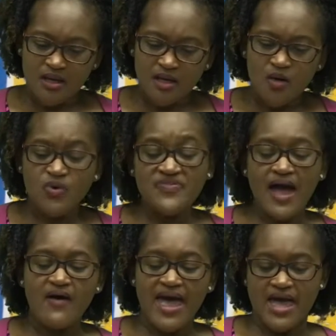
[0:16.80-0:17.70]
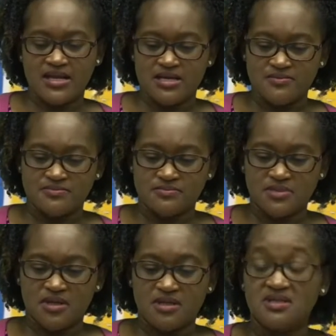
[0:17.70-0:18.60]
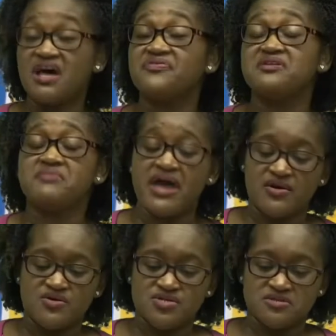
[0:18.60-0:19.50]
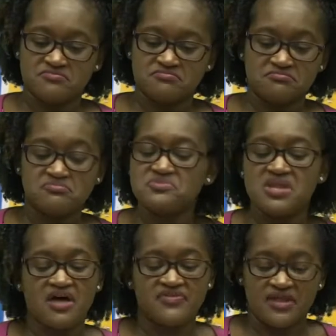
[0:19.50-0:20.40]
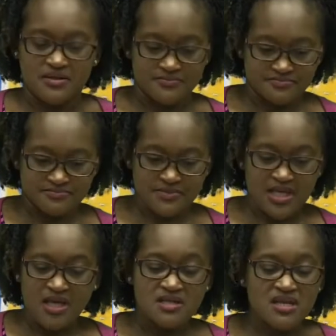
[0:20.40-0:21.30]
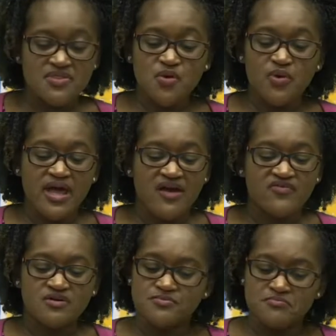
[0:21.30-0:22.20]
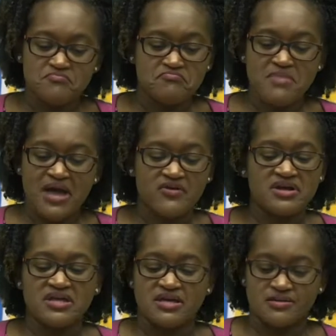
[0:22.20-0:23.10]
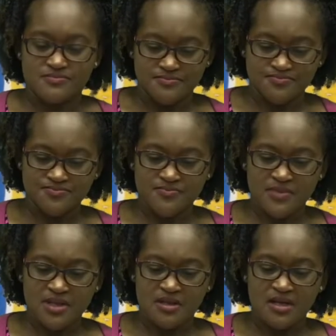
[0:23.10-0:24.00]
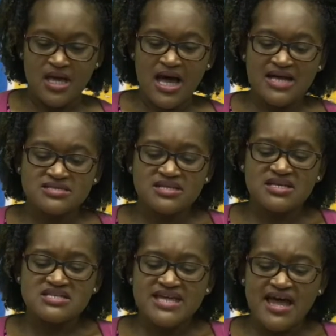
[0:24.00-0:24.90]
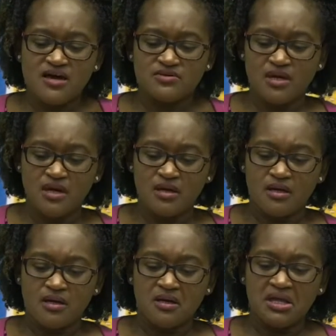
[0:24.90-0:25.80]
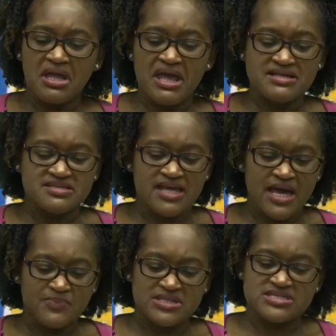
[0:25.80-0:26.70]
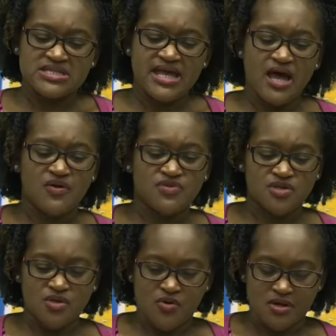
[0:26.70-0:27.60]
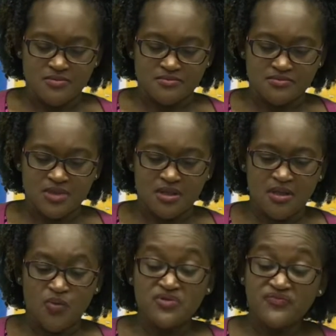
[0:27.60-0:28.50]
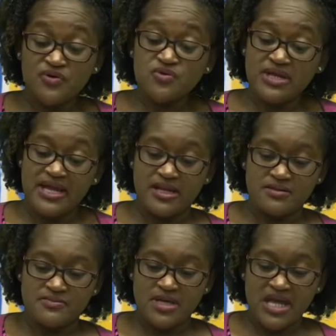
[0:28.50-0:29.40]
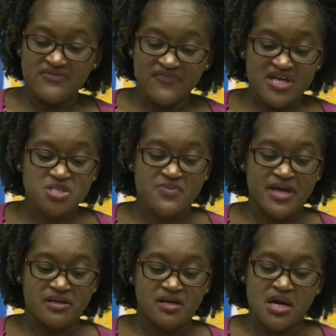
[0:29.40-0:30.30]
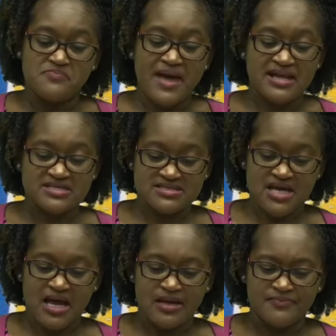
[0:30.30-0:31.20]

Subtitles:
Without Hattie, nothing matters. Nothing. Nothing will ever matter again. I slink down, gazing helplessly out the door, when Food Lady and Fetch Man come back inside.